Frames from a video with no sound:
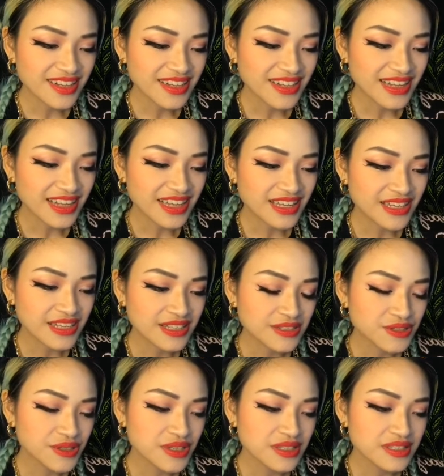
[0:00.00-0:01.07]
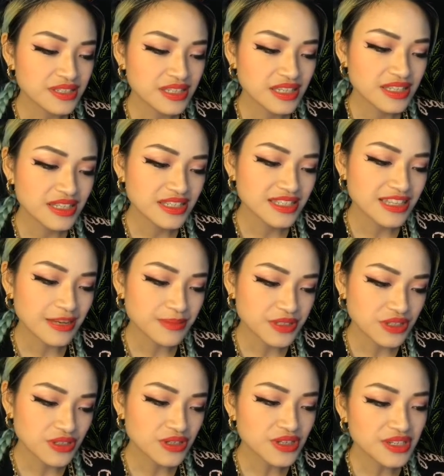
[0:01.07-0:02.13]
And you can see the steps
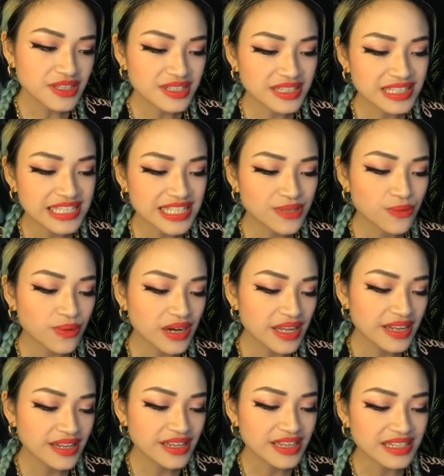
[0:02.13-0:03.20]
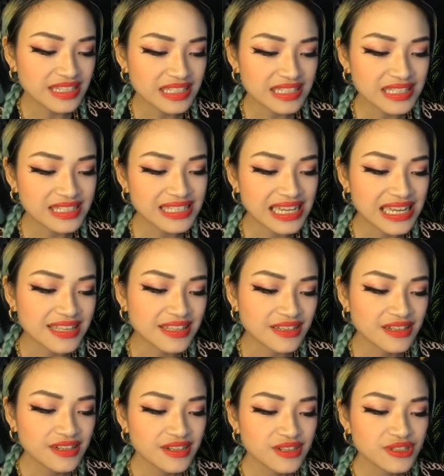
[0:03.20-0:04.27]
here, EZ1 and EZ10.
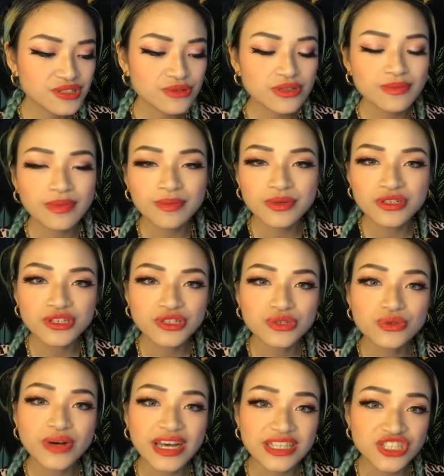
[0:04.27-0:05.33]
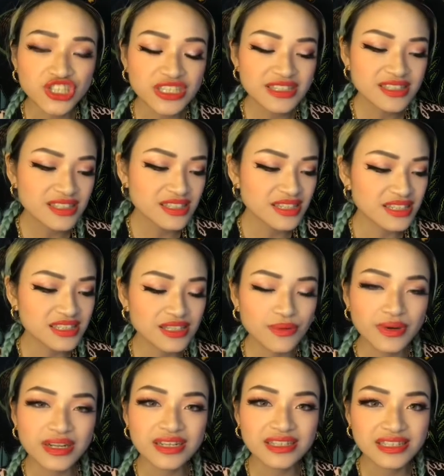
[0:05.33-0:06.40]
So remember the 2 engines,
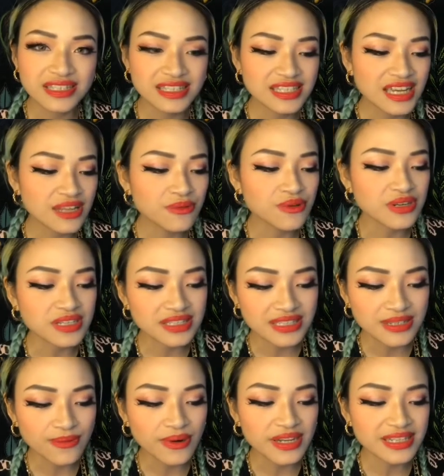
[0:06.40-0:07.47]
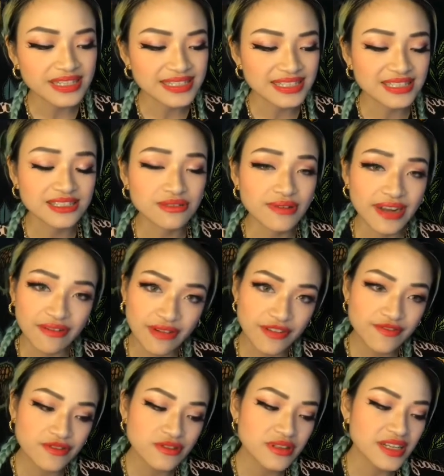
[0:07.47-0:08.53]
EZ1 and EZ10, where EZ1 is the direct
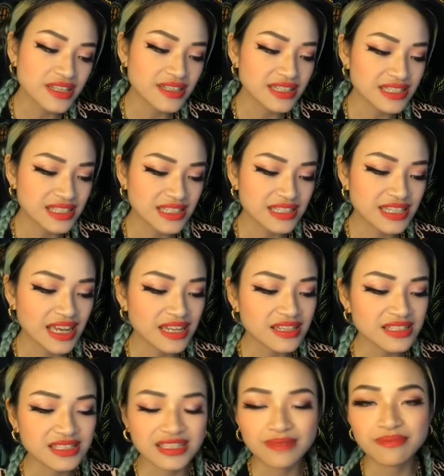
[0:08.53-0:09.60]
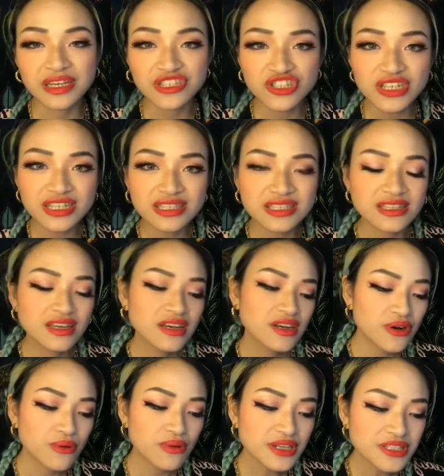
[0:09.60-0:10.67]
referral and EZ10 is the matrix.
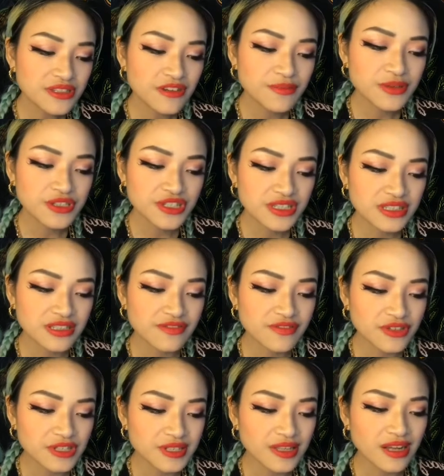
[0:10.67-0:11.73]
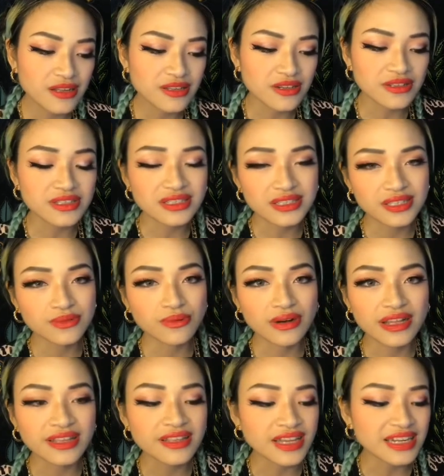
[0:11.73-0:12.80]
Once you have purchased the first slot on
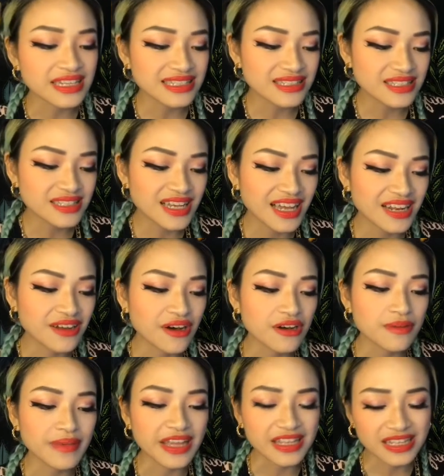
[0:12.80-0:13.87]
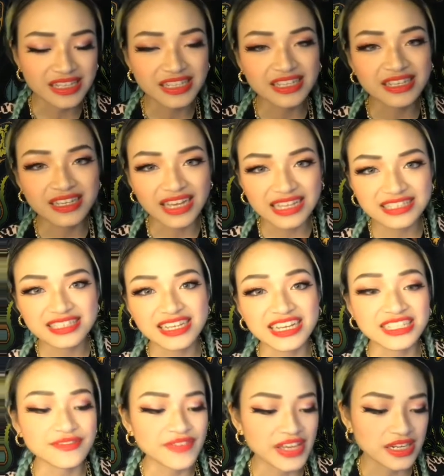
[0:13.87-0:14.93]
EZ1, then EZ10 automatically gets
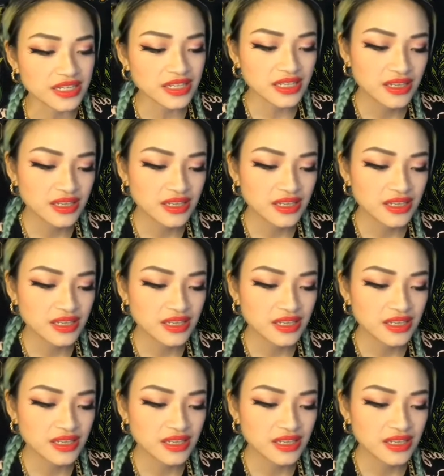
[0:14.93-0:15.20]
activated.